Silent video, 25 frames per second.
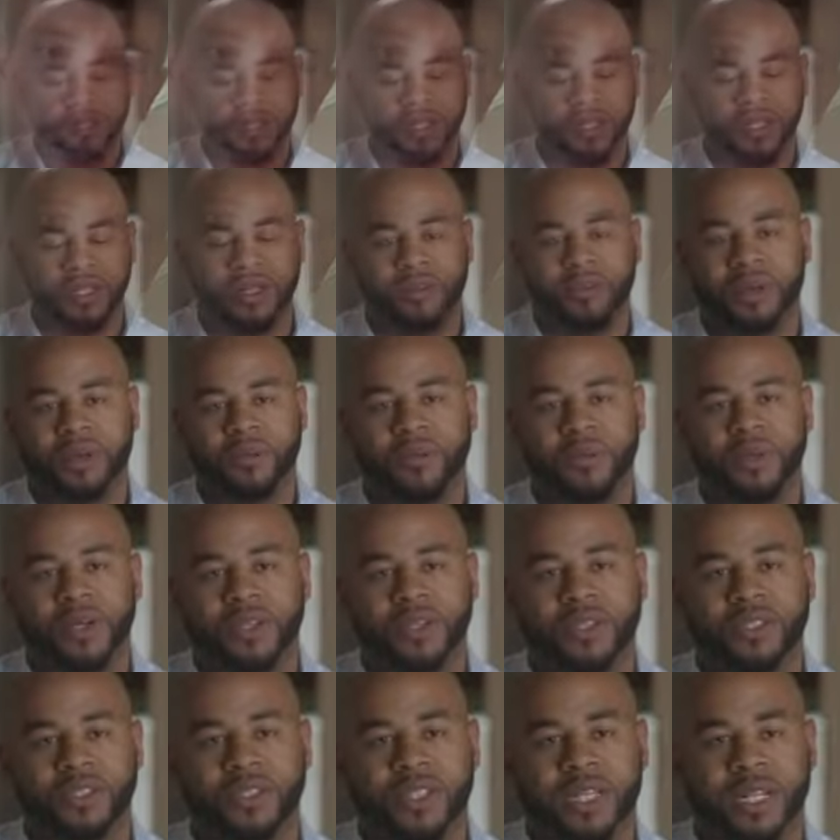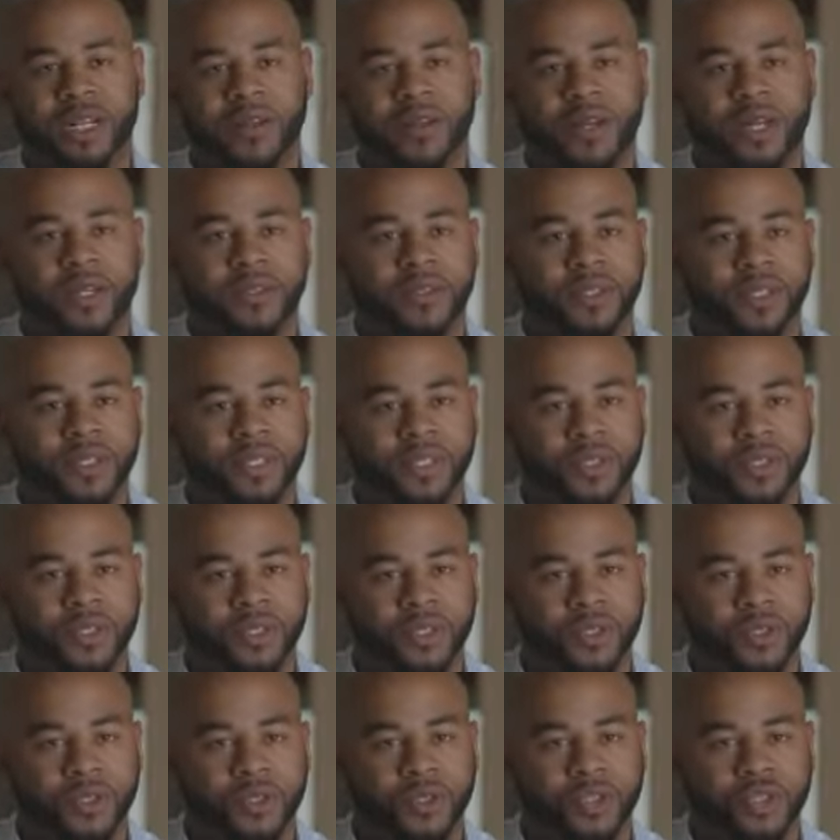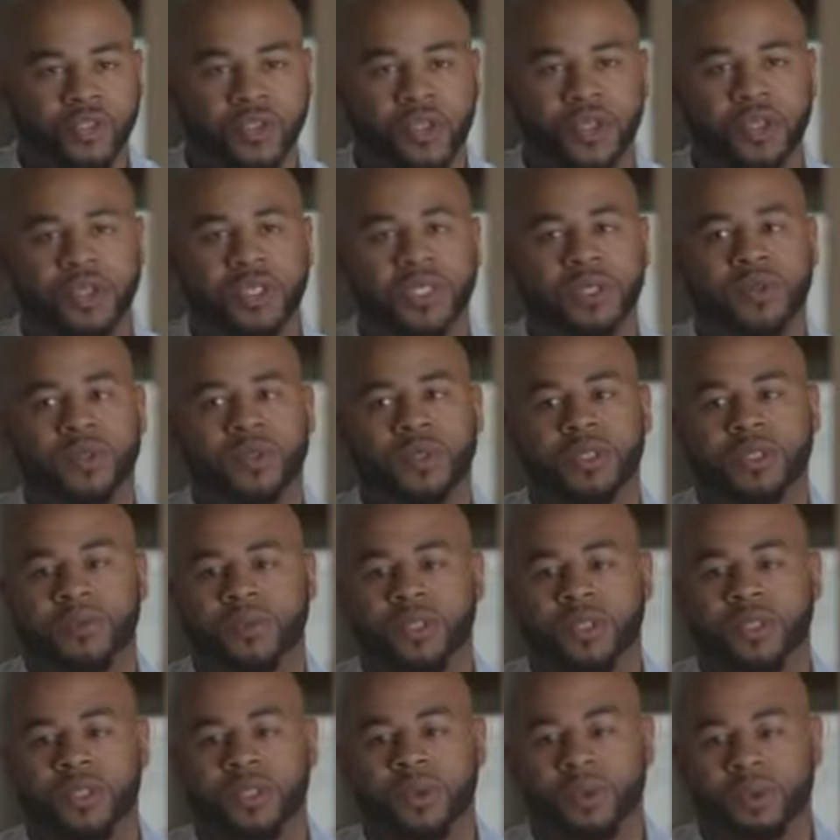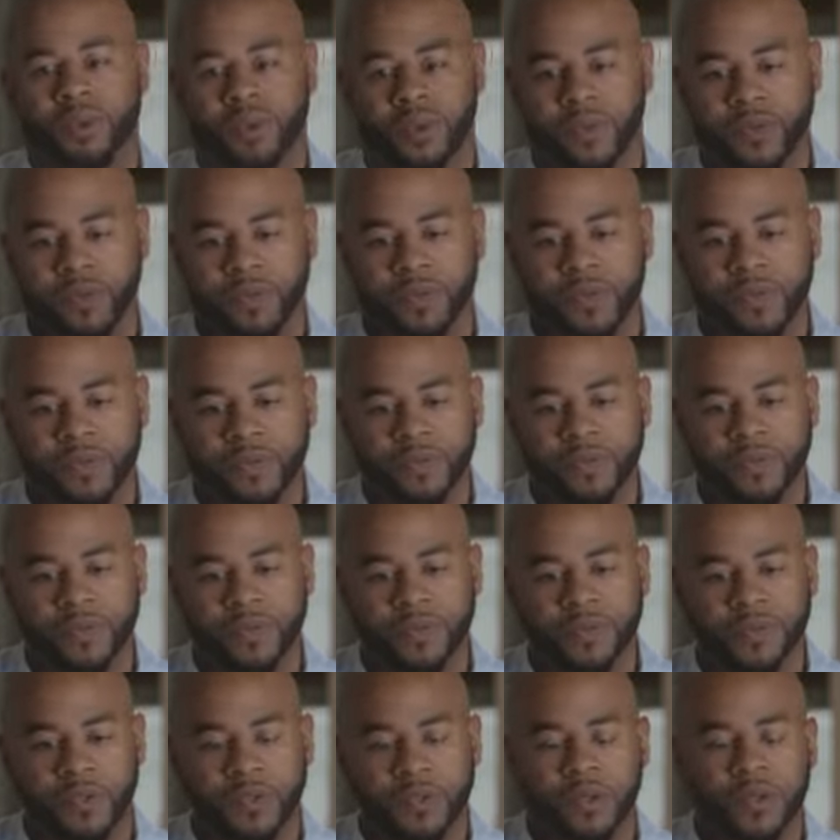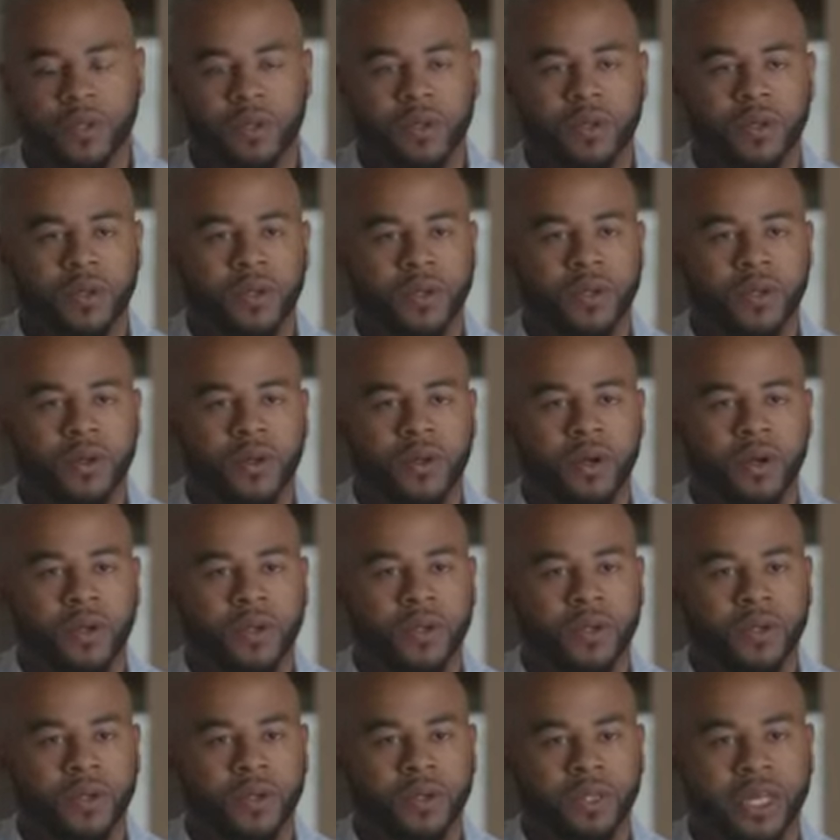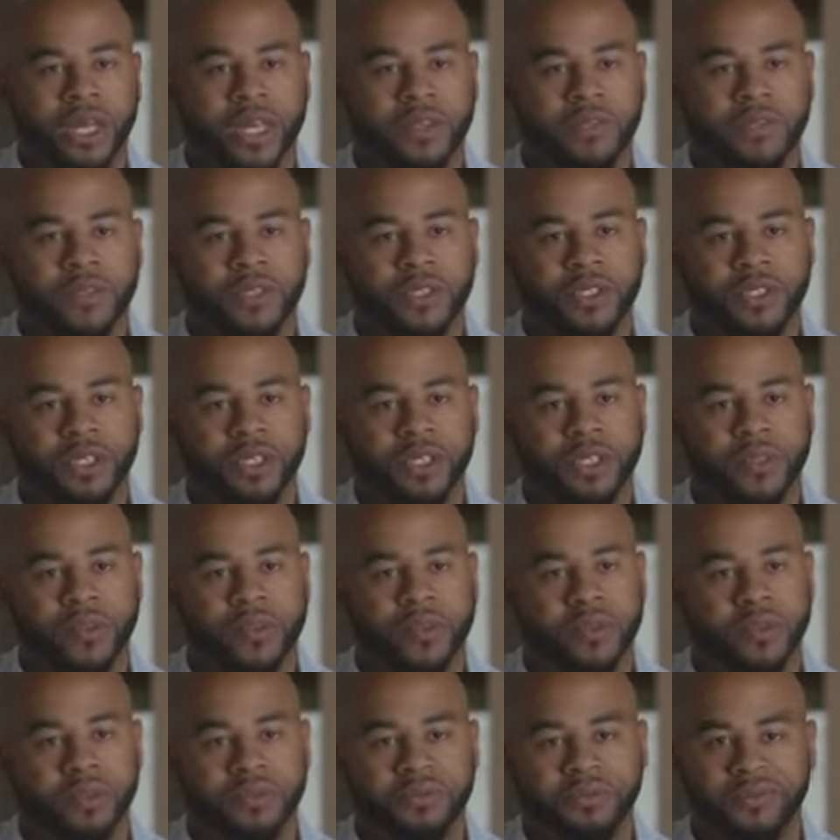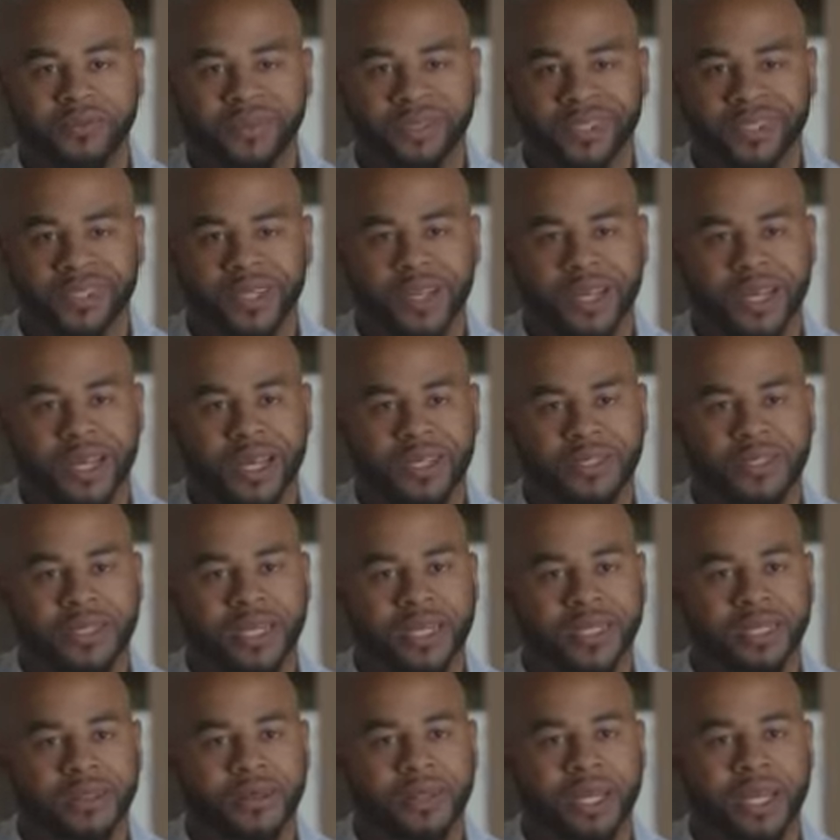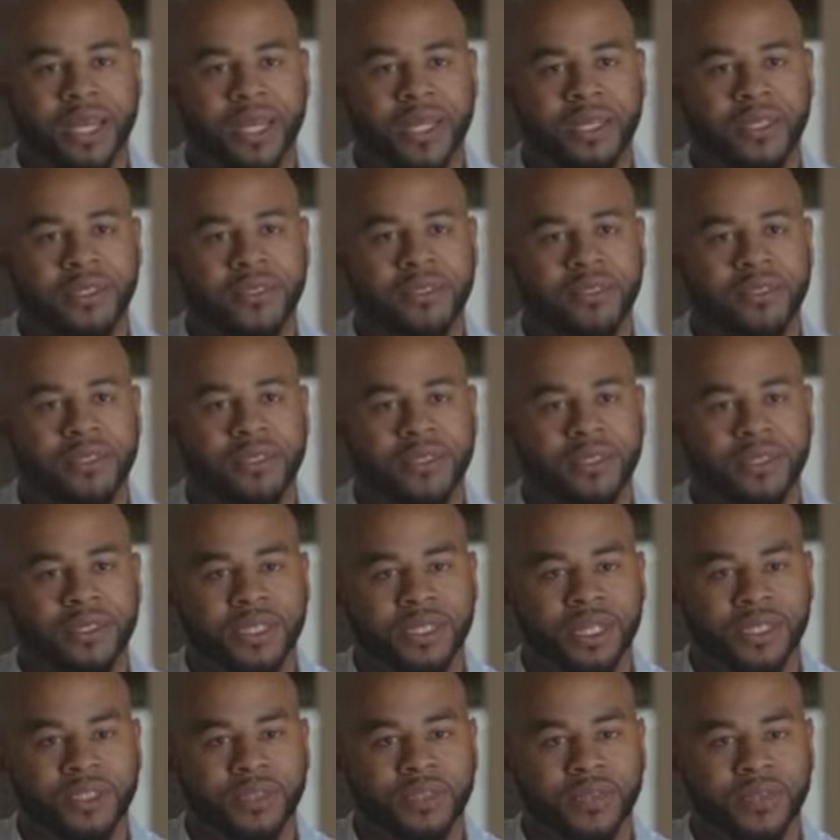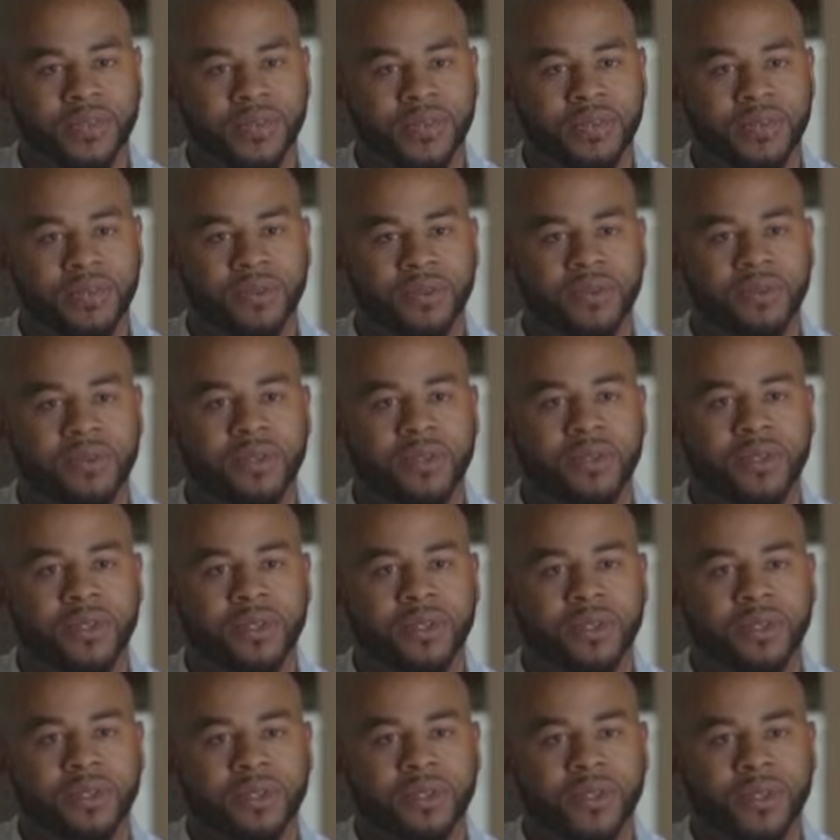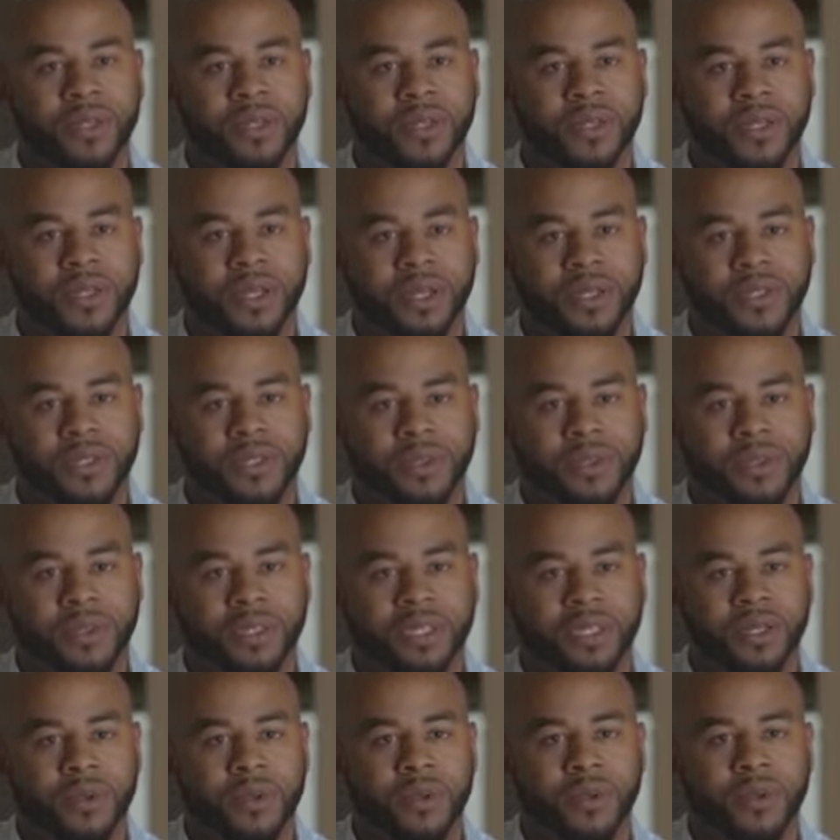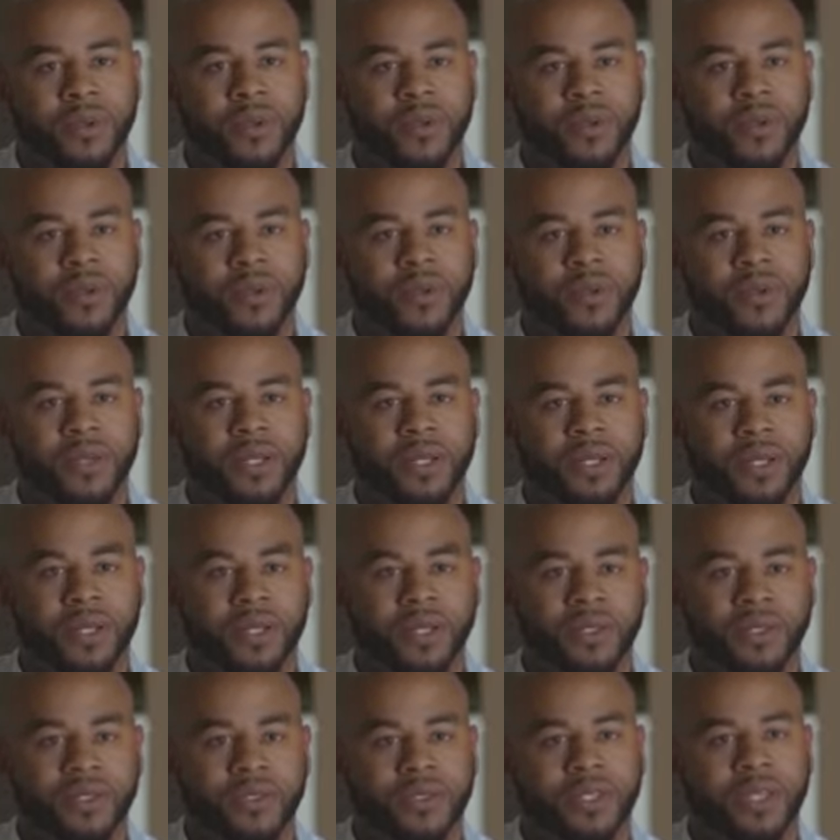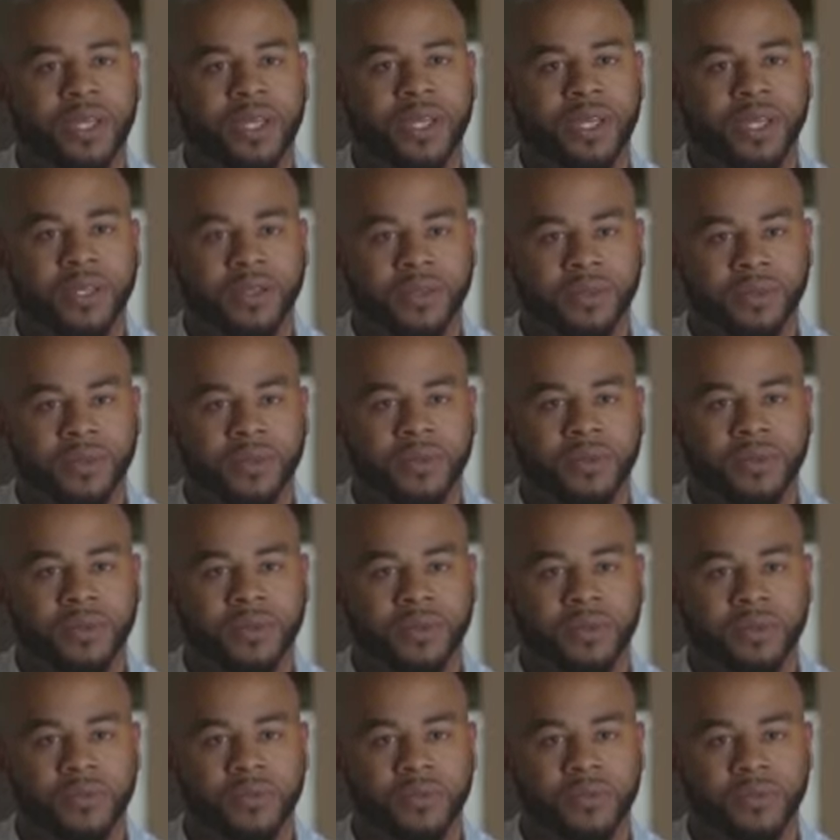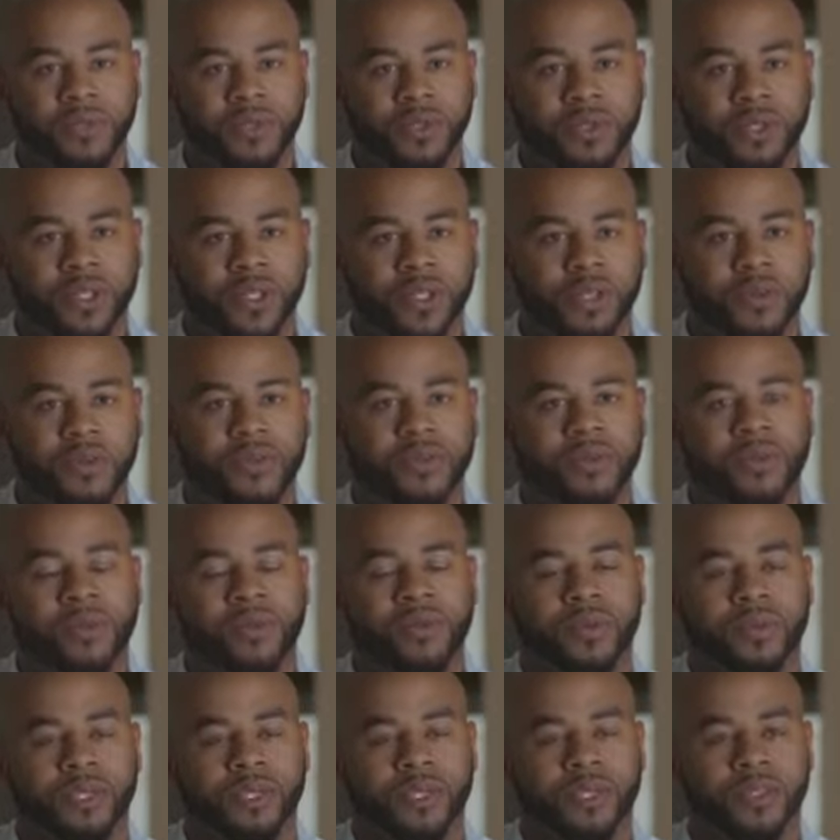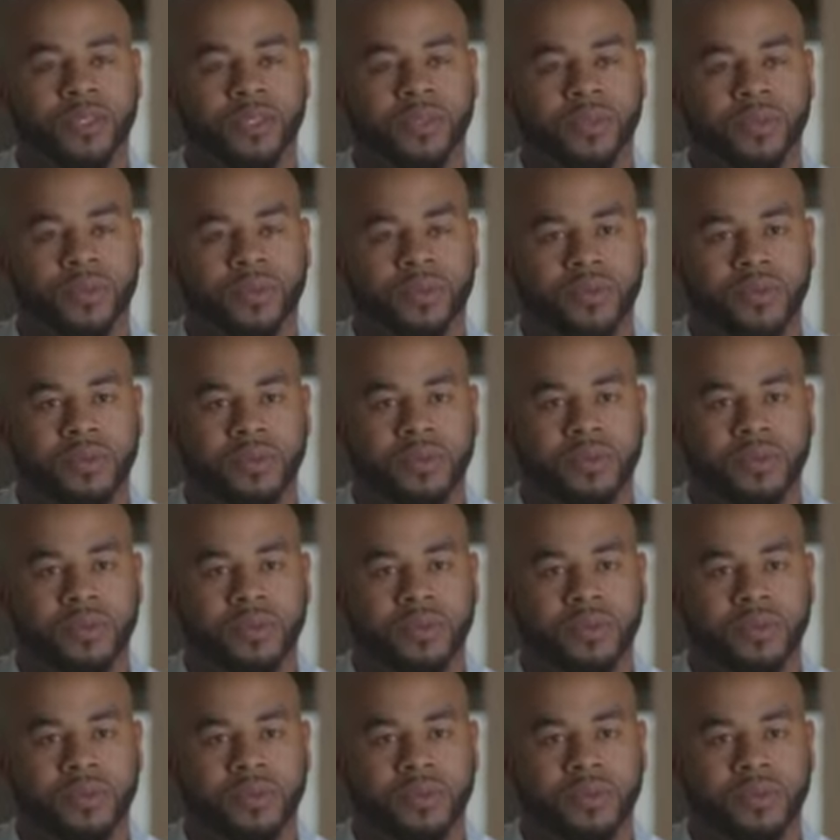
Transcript: Any of my brothers that are out there, you know, struggling with their deployment or you know life in general, you know, I tell them to hey, to stay strong and to keep holding on and to understand, you know, you're here for a reason